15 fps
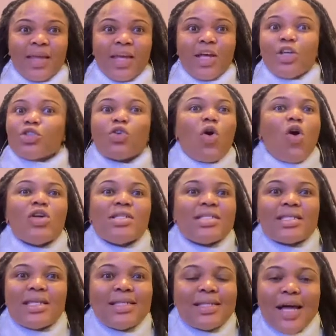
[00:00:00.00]
So all these
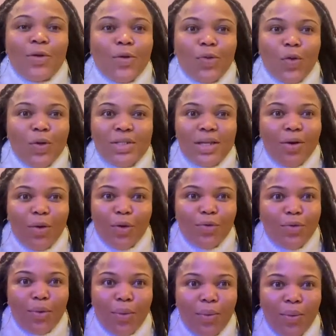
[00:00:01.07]
things are not taught in law
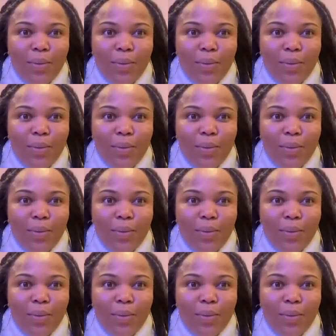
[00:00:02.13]
school.